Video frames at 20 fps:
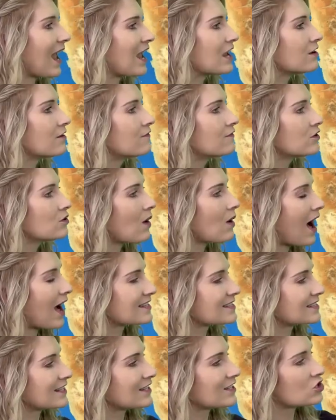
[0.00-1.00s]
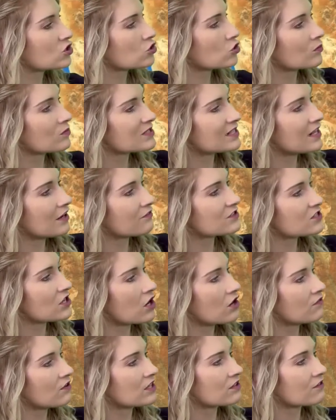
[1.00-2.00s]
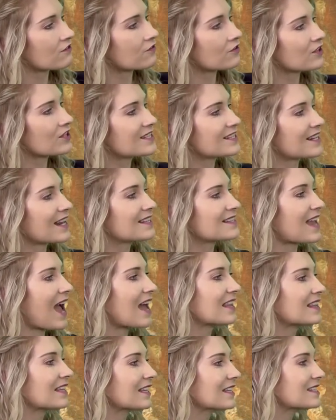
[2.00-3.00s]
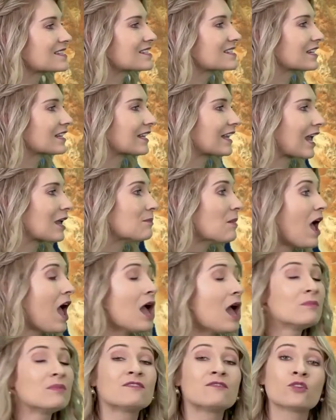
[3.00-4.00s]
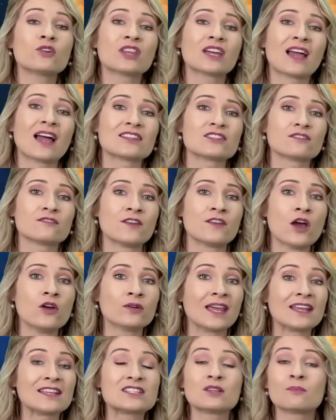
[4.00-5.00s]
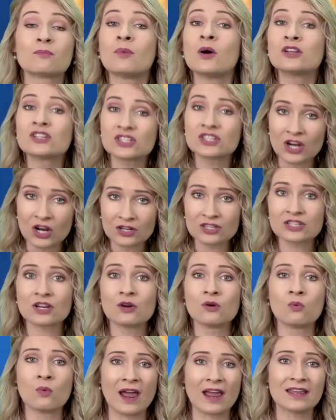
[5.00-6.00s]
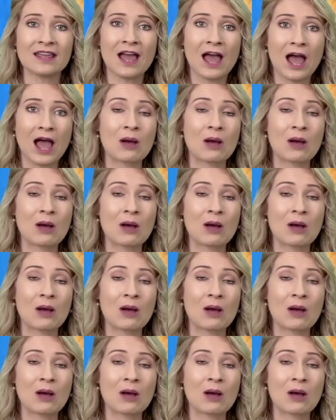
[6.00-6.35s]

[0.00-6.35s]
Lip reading: a few isolated storms left over in the Free State and the Eastern Cape before the cut of low gets pushed away